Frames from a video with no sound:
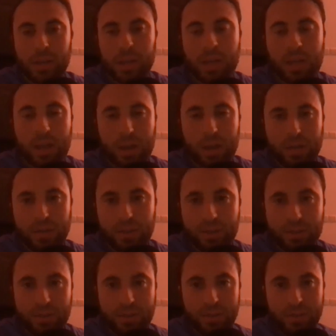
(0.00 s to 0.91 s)

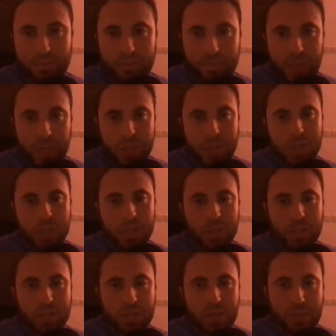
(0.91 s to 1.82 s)
of information
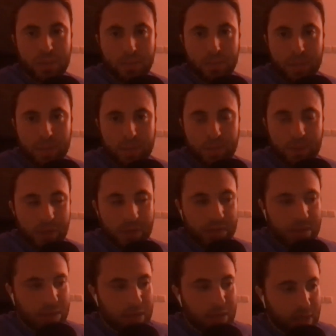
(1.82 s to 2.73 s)
on supplements, but
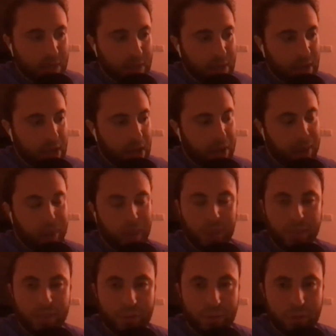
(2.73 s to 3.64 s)
I think
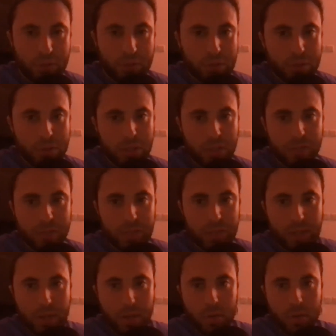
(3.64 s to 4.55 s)
the future is
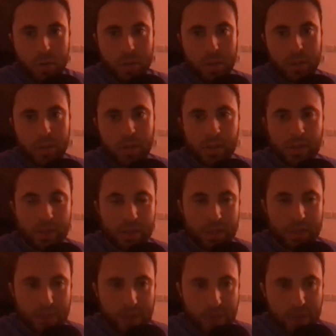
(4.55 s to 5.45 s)
self-decode, and
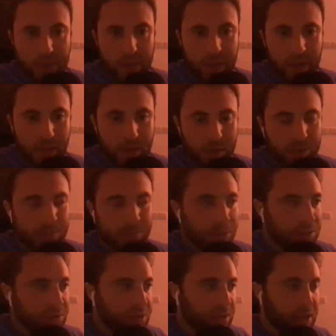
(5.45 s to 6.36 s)
the
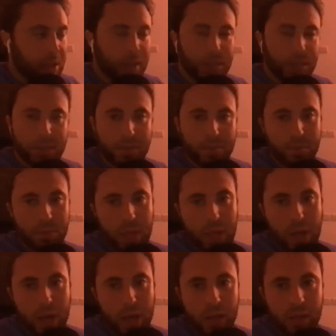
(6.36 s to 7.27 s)
personalized
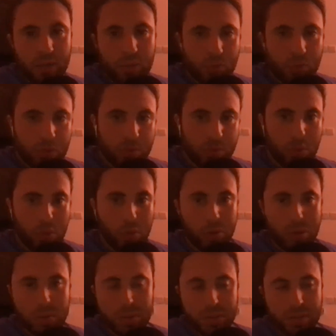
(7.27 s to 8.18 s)
blog, the
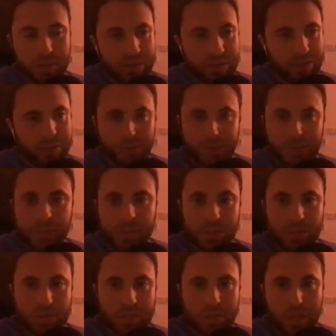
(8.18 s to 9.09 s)
reports, and different
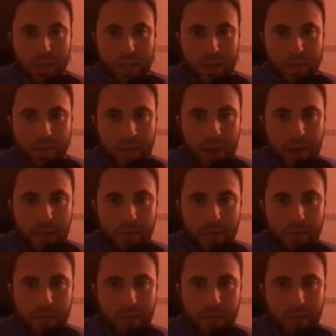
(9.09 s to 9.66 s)
features that are coming out.